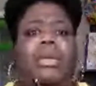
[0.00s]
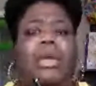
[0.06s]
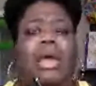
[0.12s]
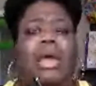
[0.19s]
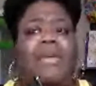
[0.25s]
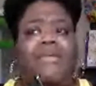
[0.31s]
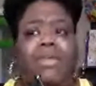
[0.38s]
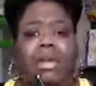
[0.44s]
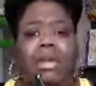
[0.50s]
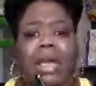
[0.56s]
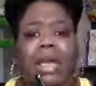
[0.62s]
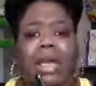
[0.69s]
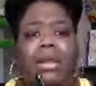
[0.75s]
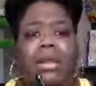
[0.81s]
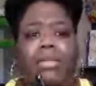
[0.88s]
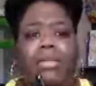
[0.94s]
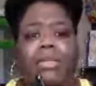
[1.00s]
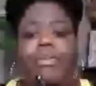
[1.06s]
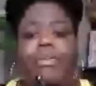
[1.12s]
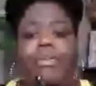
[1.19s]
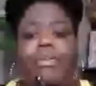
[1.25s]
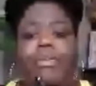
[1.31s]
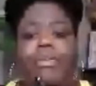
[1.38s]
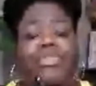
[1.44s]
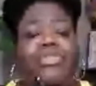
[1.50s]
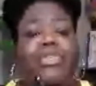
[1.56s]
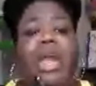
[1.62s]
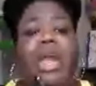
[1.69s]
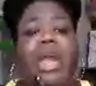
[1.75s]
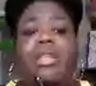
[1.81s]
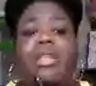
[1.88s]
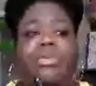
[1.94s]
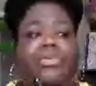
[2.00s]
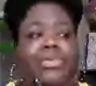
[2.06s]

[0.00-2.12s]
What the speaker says: I feel like a little bit because you have to